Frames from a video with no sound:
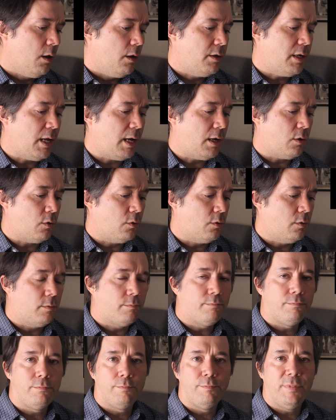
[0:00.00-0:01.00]
Now,
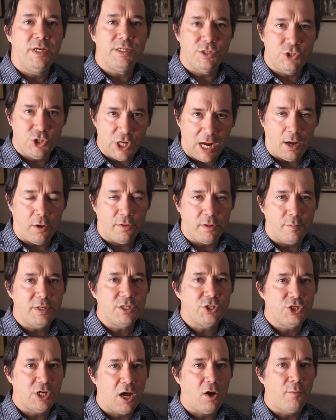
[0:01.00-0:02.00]
Miss Zhao, the
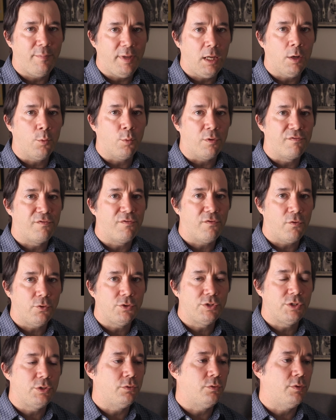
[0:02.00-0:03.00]
Miss Zhao being
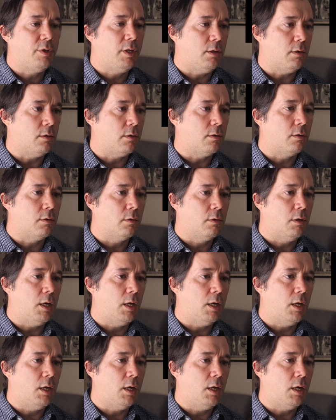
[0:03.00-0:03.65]
referred to here,